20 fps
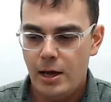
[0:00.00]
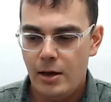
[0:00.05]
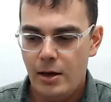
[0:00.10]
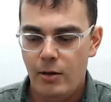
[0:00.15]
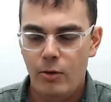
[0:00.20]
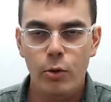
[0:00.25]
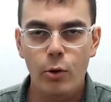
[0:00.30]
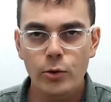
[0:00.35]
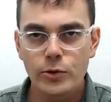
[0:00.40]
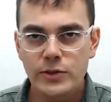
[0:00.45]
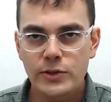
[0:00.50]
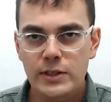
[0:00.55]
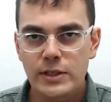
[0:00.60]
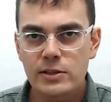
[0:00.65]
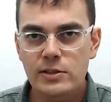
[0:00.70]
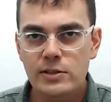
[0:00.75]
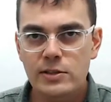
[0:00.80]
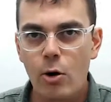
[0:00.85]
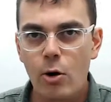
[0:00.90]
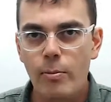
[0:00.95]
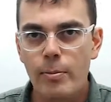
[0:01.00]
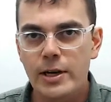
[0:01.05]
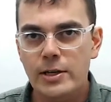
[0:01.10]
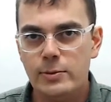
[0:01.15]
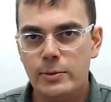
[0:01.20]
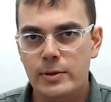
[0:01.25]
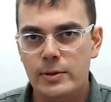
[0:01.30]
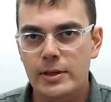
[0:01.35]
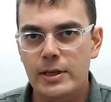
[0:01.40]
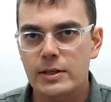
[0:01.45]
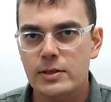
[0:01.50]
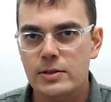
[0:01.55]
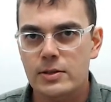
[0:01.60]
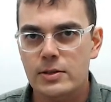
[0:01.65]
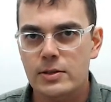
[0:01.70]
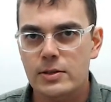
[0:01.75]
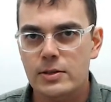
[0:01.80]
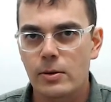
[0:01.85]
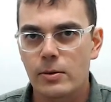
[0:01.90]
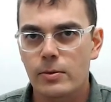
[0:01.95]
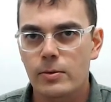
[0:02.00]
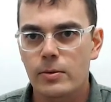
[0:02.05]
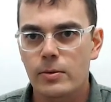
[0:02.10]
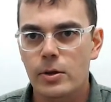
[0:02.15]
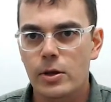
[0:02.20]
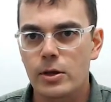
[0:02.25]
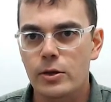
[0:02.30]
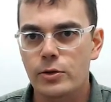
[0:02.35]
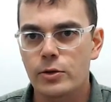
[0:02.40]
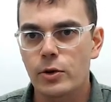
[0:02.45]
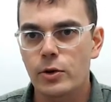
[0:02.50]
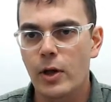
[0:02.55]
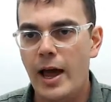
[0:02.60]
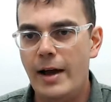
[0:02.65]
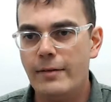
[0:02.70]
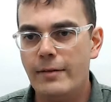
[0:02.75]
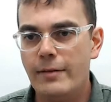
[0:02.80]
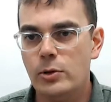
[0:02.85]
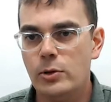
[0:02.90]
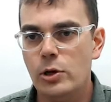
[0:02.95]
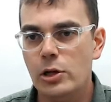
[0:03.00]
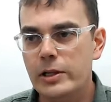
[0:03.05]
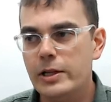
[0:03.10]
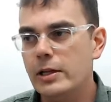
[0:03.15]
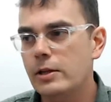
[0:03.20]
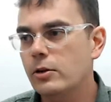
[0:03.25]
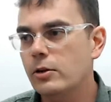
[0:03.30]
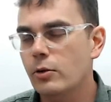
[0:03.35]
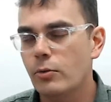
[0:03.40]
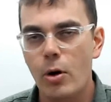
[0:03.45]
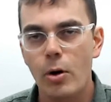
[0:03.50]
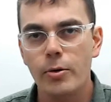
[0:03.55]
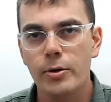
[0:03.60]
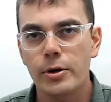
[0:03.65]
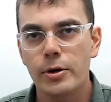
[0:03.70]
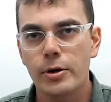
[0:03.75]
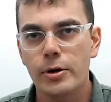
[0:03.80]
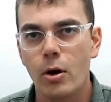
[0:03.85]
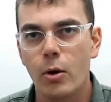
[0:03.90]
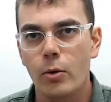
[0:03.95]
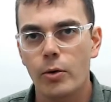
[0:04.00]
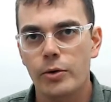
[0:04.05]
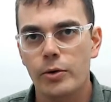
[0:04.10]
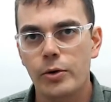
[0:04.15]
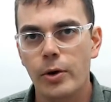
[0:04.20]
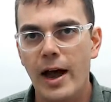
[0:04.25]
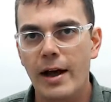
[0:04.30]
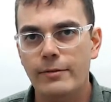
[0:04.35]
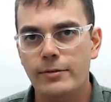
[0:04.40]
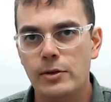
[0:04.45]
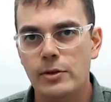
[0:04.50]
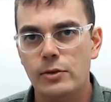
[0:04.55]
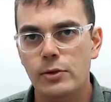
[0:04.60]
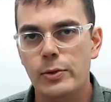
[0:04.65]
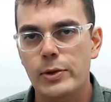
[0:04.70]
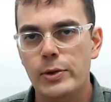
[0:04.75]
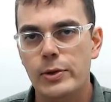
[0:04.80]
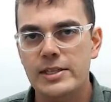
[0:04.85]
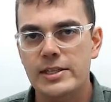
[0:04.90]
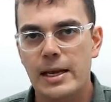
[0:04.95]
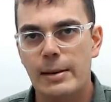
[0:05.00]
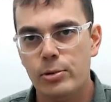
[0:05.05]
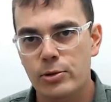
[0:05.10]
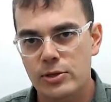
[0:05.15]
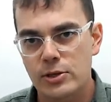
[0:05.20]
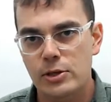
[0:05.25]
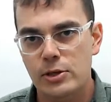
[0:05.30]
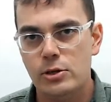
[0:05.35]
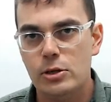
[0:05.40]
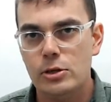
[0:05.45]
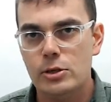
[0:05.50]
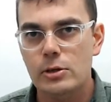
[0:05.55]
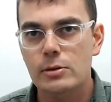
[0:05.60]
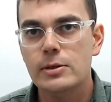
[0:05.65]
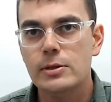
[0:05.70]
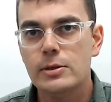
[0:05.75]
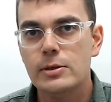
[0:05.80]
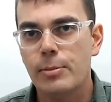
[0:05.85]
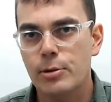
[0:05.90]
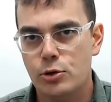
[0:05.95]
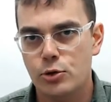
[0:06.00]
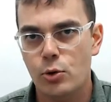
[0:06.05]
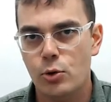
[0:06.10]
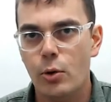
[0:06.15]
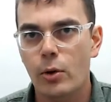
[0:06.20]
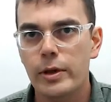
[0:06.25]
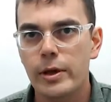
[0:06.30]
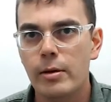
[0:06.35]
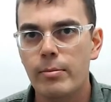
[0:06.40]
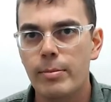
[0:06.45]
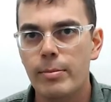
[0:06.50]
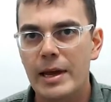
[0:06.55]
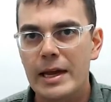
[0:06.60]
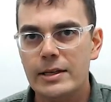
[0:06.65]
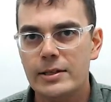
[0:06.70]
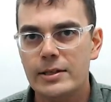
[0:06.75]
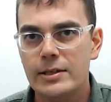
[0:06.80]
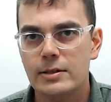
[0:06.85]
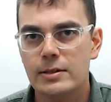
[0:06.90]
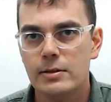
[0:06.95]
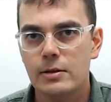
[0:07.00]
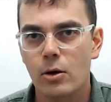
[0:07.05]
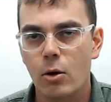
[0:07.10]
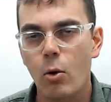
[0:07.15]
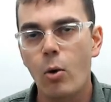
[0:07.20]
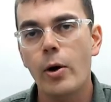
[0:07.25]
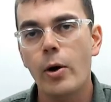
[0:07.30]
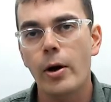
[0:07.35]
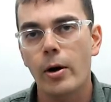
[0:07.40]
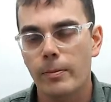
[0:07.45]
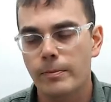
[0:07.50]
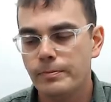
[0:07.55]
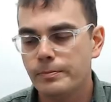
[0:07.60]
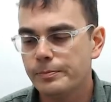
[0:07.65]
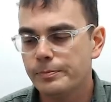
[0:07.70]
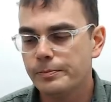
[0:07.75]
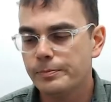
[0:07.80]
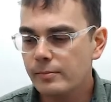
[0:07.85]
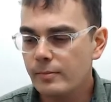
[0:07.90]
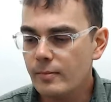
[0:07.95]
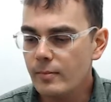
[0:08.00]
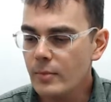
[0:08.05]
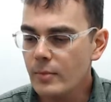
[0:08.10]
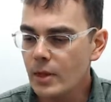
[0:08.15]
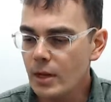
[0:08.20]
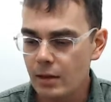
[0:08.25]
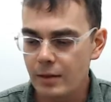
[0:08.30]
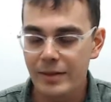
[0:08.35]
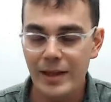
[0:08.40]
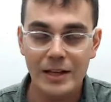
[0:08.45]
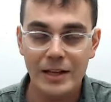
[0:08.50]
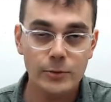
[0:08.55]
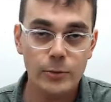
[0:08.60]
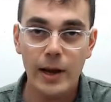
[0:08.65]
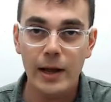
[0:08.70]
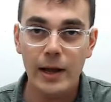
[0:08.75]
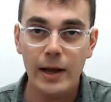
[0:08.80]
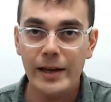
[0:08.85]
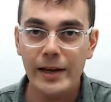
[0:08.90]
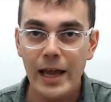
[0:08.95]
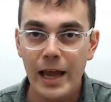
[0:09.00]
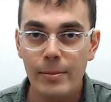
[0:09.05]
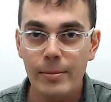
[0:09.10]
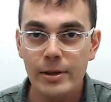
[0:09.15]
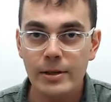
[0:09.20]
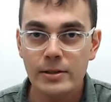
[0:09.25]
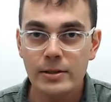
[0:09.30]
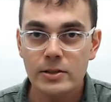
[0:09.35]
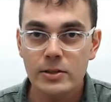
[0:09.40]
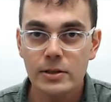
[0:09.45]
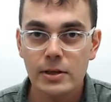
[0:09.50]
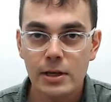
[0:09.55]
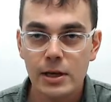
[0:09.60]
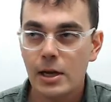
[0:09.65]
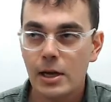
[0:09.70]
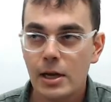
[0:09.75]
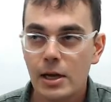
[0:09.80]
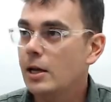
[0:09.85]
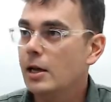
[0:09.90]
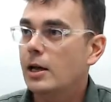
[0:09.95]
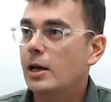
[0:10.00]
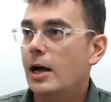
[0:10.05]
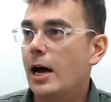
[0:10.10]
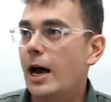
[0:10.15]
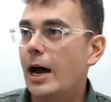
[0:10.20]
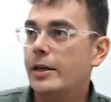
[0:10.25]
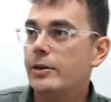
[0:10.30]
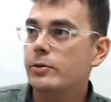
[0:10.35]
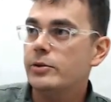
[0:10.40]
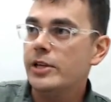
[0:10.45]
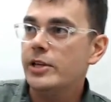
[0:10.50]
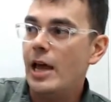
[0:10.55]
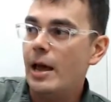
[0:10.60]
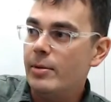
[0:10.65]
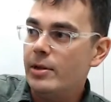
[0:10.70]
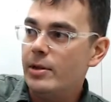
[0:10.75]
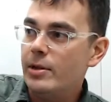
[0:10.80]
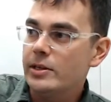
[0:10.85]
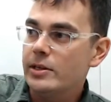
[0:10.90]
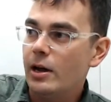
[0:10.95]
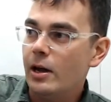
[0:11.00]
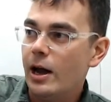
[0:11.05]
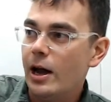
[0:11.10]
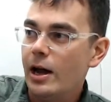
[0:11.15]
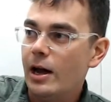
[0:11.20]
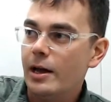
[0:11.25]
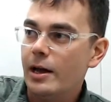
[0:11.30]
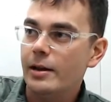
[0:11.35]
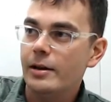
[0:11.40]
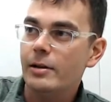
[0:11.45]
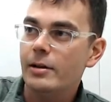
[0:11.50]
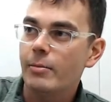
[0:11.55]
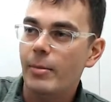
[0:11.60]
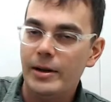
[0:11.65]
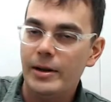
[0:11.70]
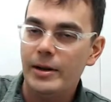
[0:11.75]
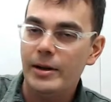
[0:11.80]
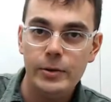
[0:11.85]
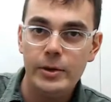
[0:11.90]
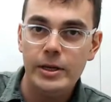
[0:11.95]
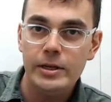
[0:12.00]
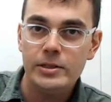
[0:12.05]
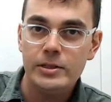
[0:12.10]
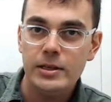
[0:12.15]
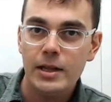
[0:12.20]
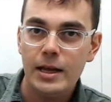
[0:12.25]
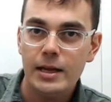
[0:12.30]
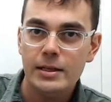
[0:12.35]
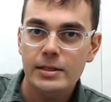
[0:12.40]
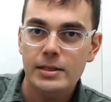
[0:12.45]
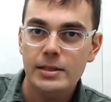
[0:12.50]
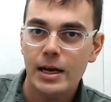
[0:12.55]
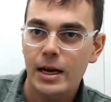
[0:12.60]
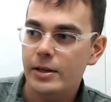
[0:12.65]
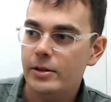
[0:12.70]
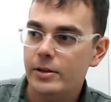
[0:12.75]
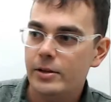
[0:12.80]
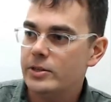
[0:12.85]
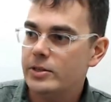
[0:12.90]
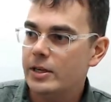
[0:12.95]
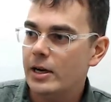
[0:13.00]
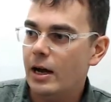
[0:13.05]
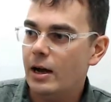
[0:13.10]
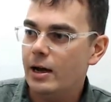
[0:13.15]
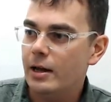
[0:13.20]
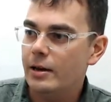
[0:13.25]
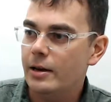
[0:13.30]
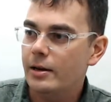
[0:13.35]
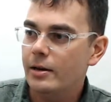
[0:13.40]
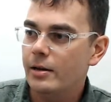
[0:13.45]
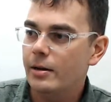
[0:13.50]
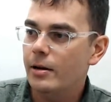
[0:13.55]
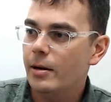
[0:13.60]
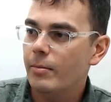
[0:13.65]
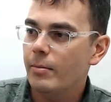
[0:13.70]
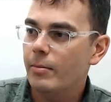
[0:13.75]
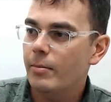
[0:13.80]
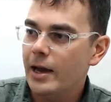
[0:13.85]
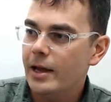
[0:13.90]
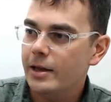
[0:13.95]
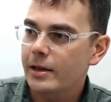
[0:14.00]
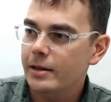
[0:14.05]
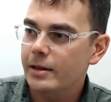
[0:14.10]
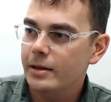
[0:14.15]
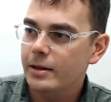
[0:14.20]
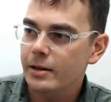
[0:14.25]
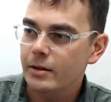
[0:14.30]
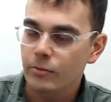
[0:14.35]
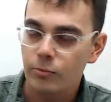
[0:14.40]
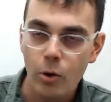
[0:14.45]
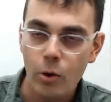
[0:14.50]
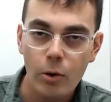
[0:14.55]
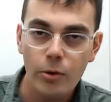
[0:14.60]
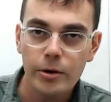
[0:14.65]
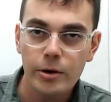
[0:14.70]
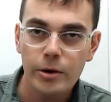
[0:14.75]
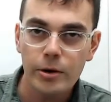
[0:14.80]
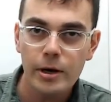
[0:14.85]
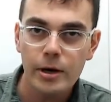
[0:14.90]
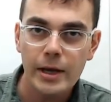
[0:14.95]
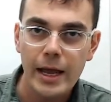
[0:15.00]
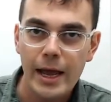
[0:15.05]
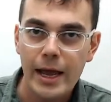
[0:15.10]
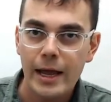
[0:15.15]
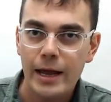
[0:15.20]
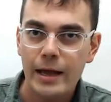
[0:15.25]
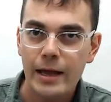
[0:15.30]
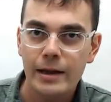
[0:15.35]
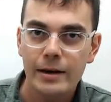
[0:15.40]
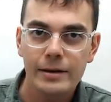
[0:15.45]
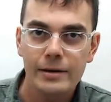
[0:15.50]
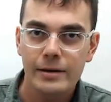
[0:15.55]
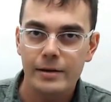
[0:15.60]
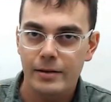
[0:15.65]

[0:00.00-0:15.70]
those things don't mix with this. So you'll have to clean your rotor, or you'll have to do the same procedures using a petroleum-based oil. That's why I like Hetman's. I use Hetman's on my tuning slides, I use it on my rotor, and